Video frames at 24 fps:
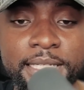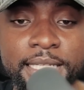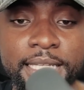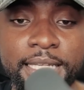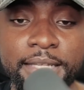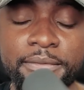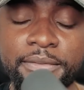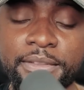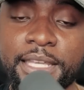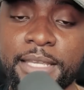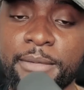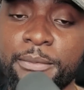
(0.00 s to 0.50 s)
if
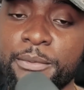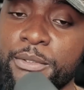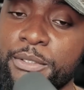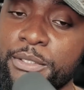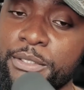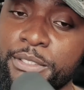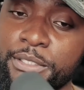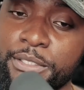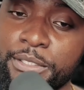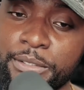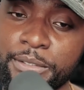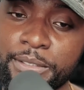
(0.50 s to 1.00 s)
they were
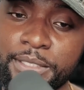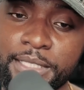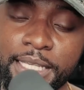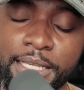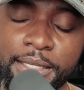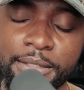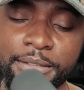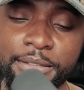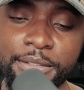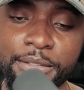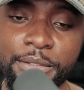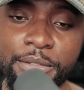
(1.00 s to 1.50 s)
to tell the
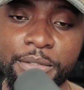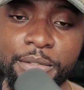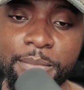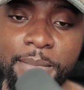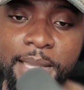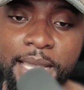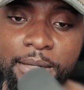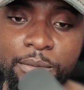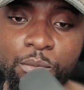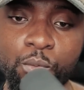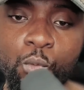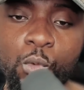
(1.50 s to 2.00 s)
truth
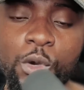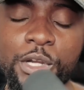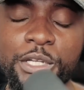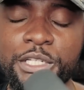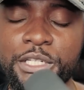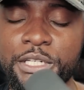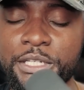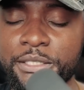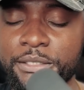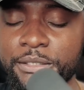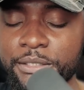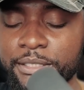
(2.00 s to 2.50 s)
about what
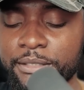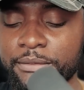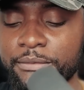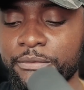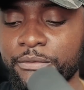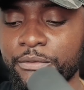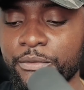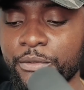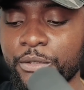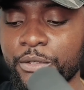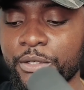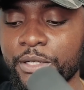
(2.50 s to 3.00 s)
she's looking
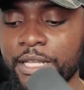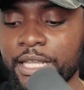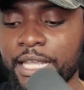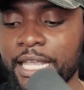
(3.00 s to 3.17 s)
for